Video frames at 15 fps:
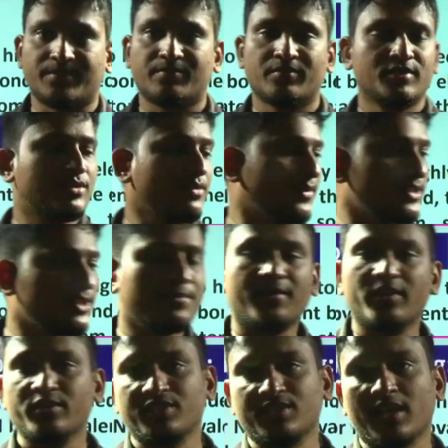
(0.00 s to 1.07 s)
So first of all,
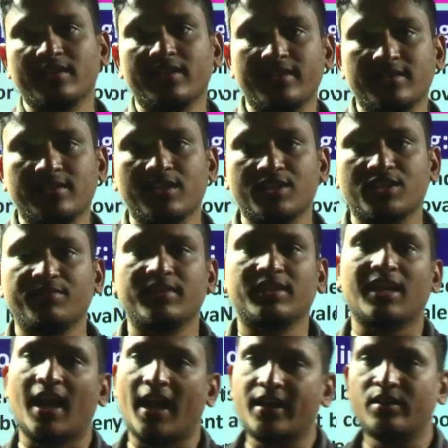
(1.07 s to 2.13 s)
to start the discussion with
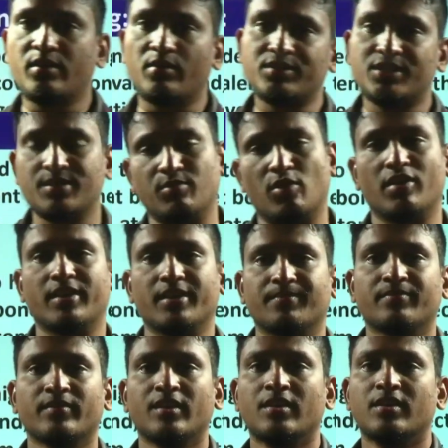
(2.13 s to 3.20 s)
hydrogen bonding.
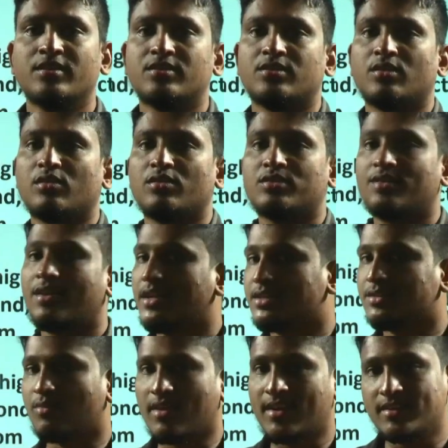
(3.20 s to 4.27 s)
So students,
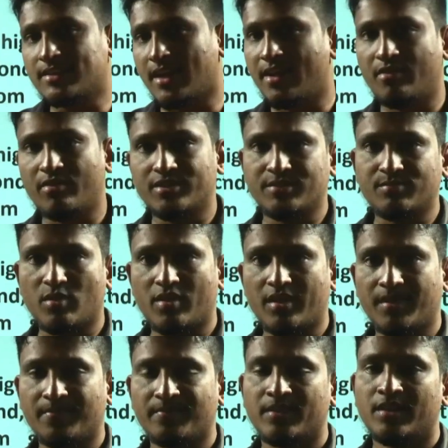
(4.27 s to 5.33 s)
what is hydrogen
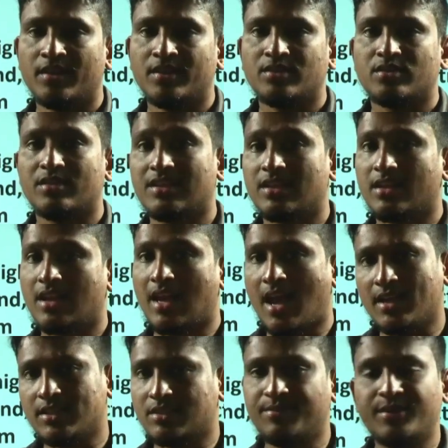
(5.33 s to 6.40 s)
bonding? So in the
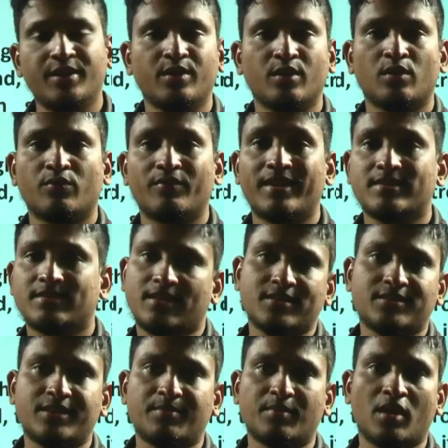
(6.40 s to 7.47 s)
last video we
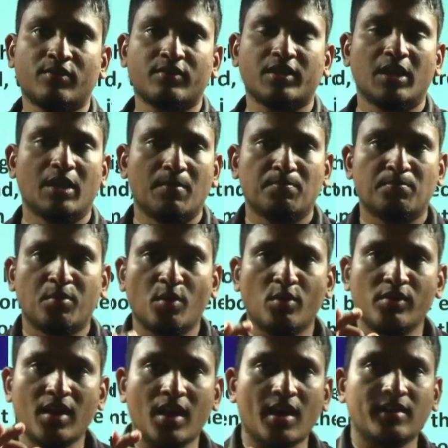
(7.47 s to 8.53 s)
discussed about
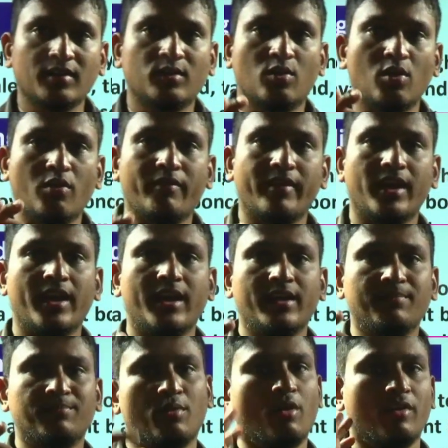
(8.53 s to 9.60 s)
polar
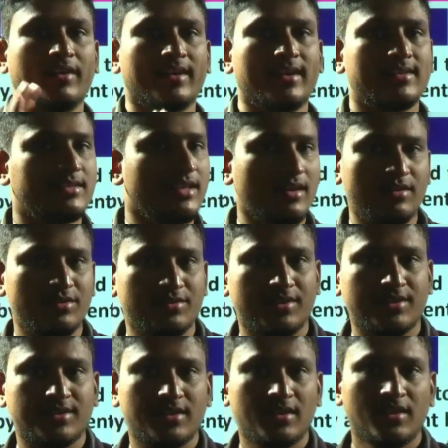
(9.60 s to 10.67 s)
covalent bond. Yes or no
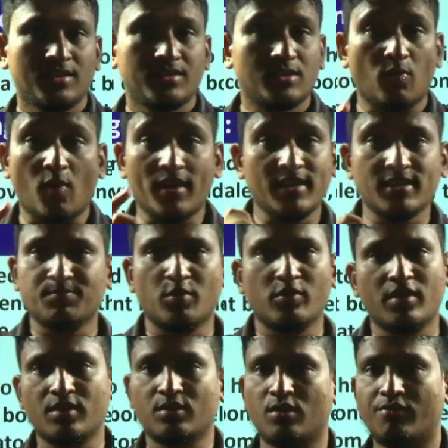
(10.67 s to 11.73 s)
students? So what is
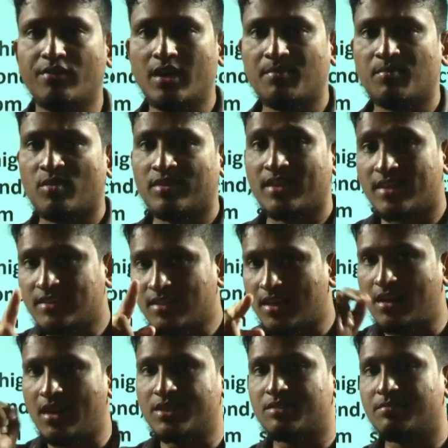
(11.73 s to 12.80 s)
polar covalent bond? There is a
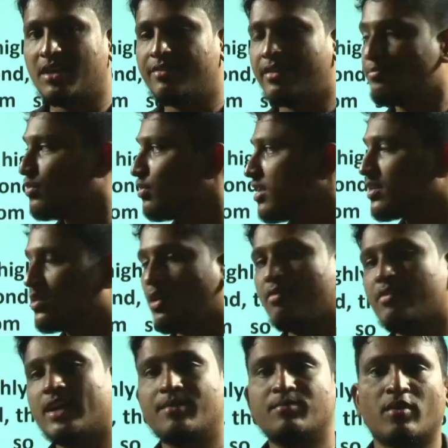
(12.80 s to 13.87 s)
relation between polar
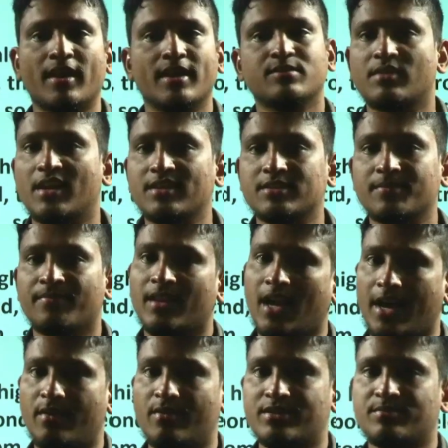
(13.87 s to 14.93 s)
covalent bond as well as
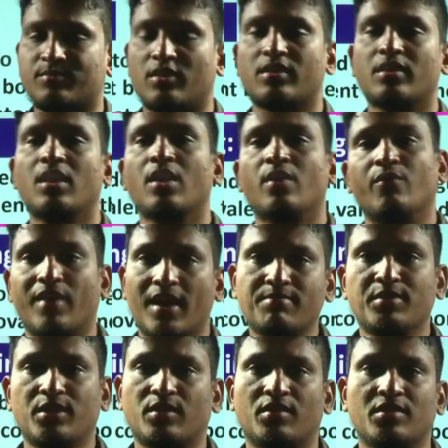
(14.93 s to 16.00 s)
hydrogen bond. Why?
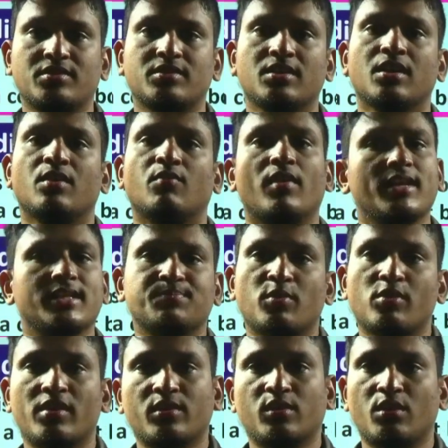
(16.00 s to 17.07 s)
Because what is
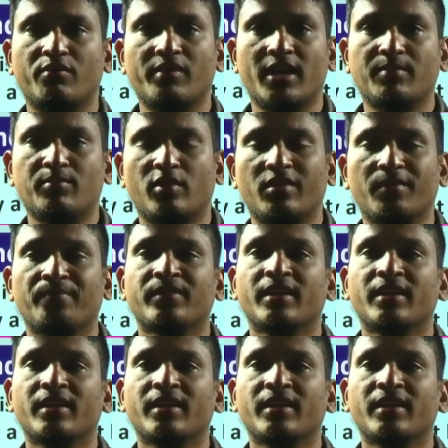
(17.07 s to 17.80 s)
polar covalent bond?